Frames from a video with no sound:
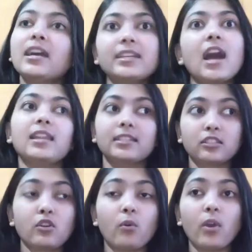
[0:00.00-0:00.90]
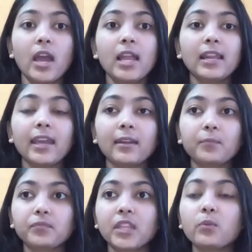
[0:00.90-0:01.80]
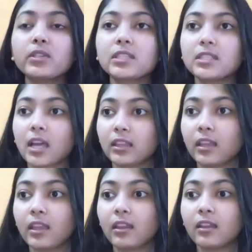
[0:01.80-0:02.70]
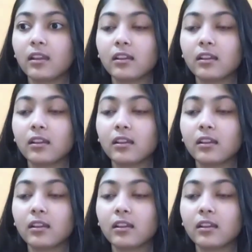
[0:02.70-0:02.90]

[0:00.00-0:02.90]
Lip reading: yeah, let's go. Like, there was nothing